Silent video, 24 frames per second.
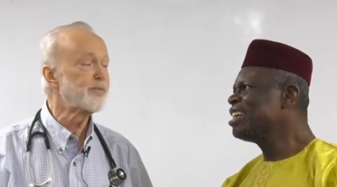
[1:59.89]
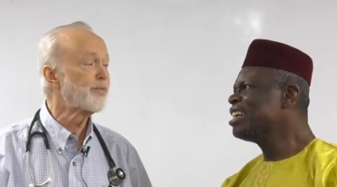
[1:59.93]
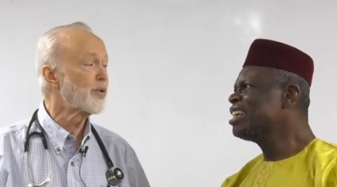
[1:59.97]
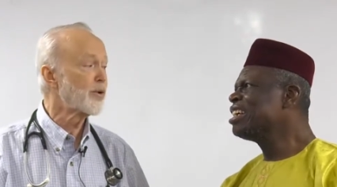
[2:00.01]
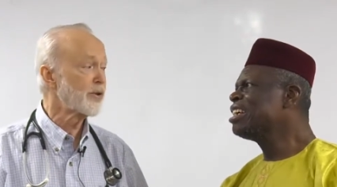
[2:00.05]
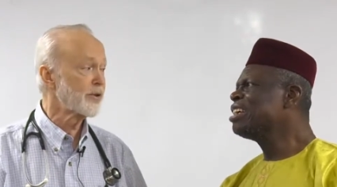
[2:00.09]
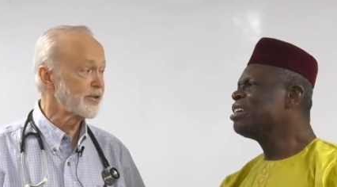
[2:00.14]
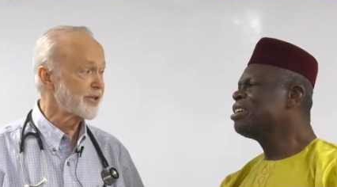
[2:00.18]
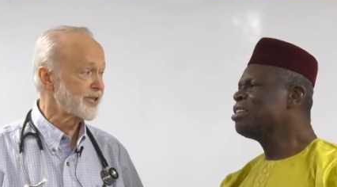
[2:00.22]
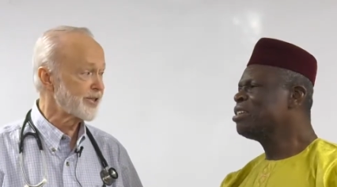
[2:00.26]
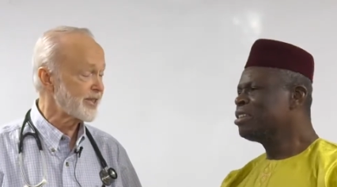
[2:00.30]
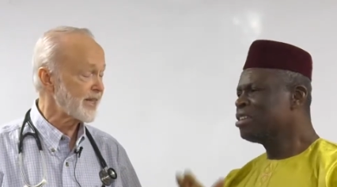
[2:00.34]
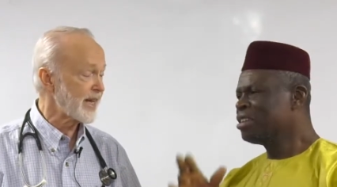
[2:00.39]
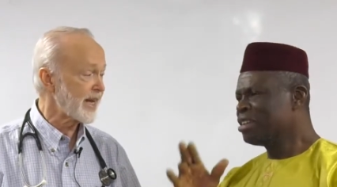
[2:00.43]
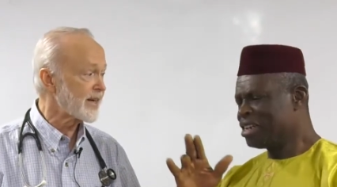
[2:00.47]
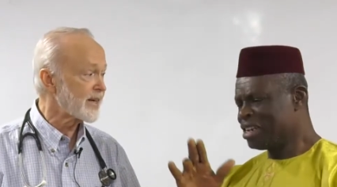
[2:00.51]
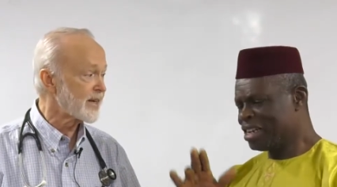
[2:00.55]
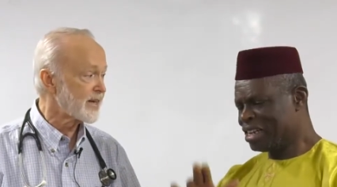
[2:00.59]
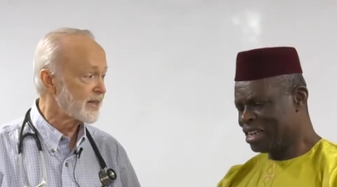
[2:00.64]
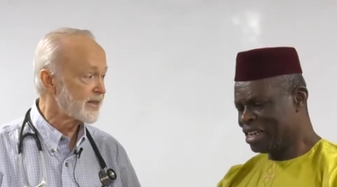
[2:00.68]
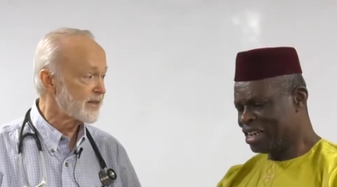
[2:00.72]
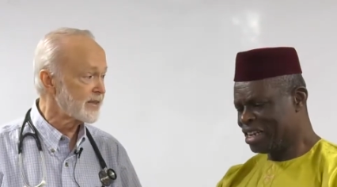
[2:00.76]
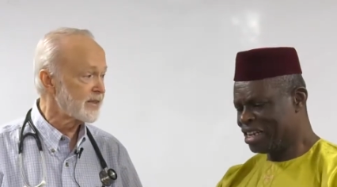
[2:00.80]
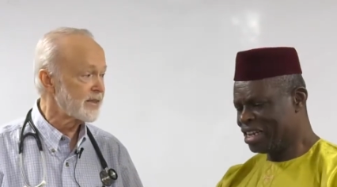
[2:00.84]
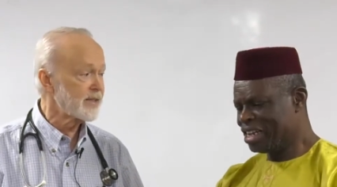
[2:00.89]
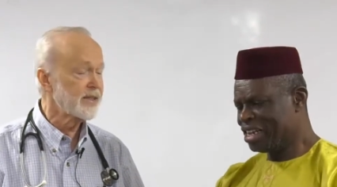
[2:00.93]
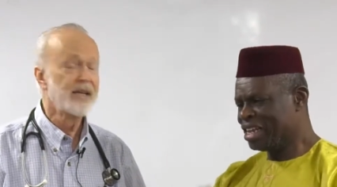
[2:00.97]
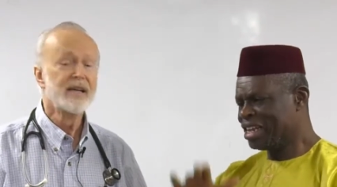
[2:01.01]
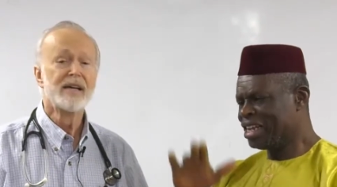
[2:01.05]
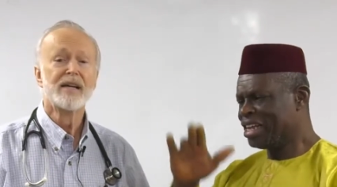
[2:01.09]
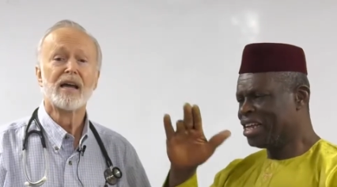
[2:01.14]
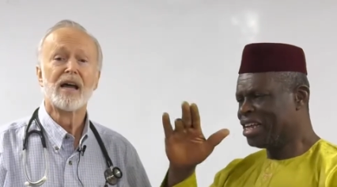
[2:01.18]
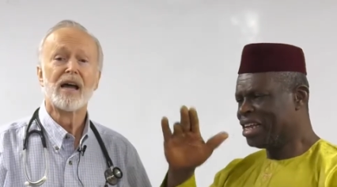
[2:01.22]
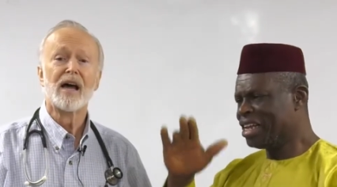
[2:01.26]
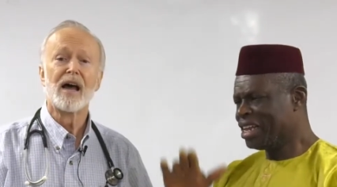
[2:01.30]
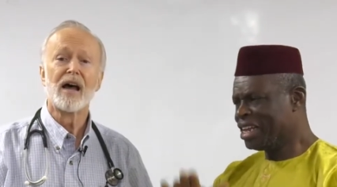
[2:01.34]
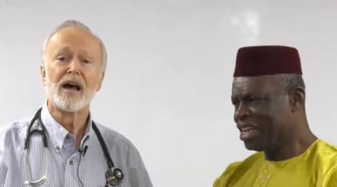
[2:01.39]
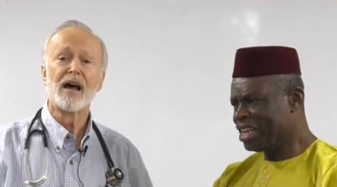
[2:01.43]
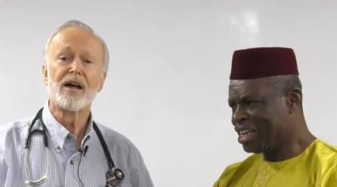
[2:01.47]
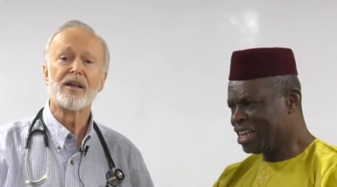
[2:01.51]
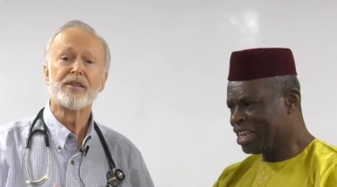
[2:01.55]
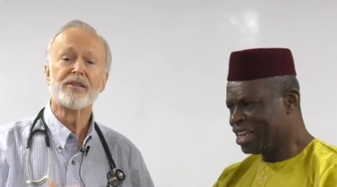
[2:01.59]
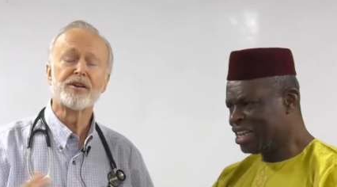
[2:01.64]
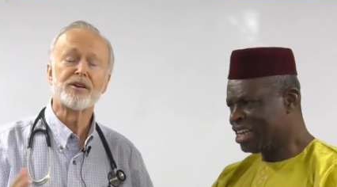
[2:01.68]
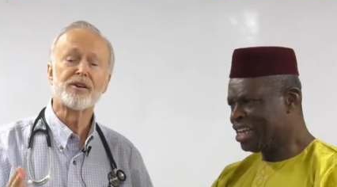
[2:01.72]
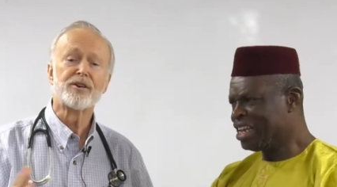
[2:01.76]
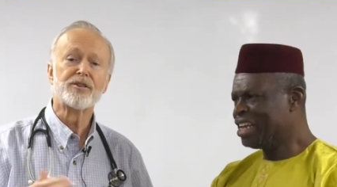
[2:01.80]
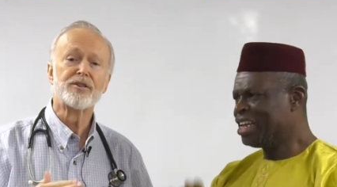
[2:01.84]
Speaker 1: per second uh,
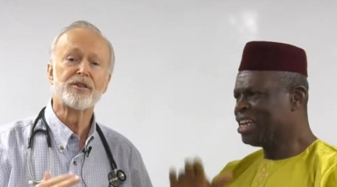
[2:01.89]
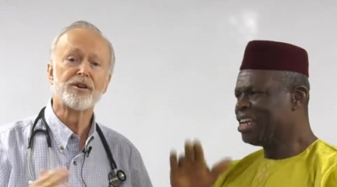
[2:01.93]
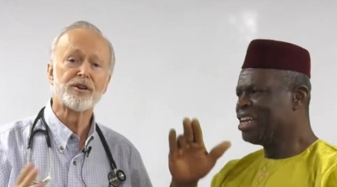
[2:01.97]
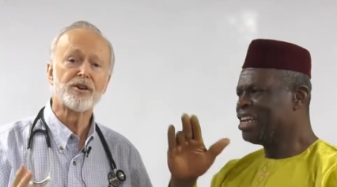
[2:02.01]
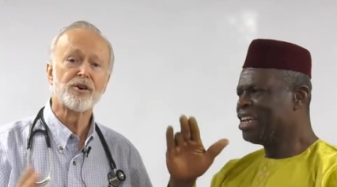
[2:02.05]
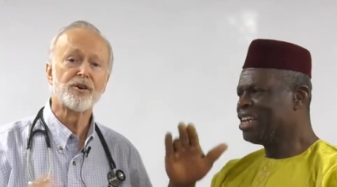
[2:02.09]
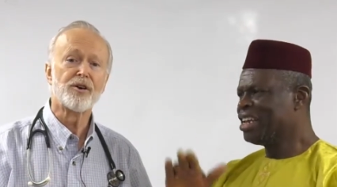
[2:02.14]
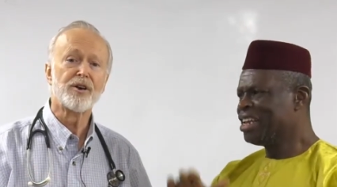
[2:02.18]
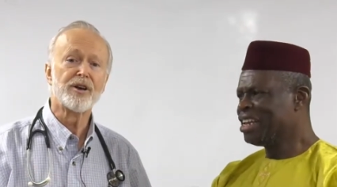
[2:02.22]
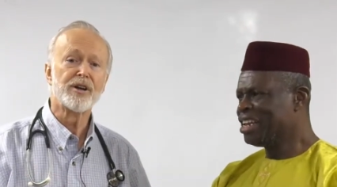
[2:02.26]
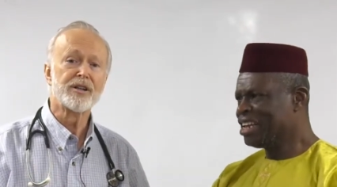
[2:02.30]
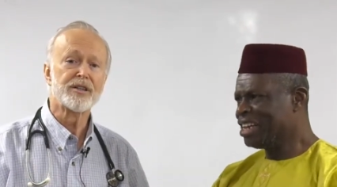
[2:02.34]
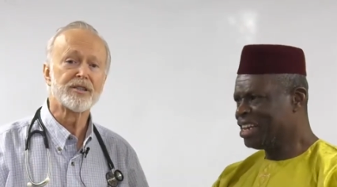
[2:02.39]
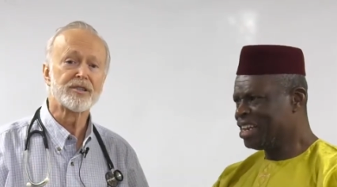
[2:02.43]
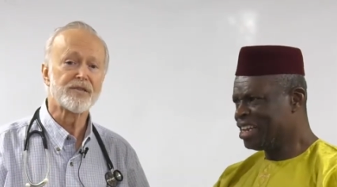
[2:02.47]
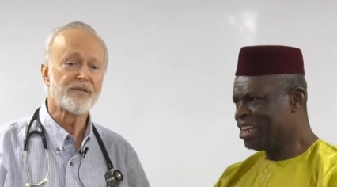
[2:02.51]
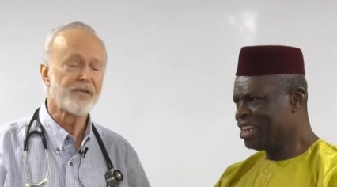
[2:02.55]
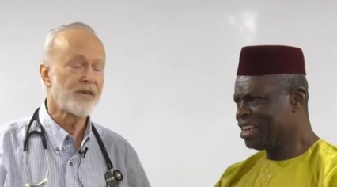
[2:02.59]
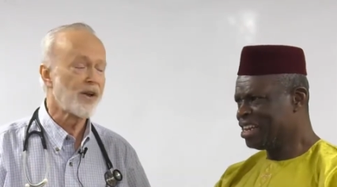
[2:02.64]
the the current is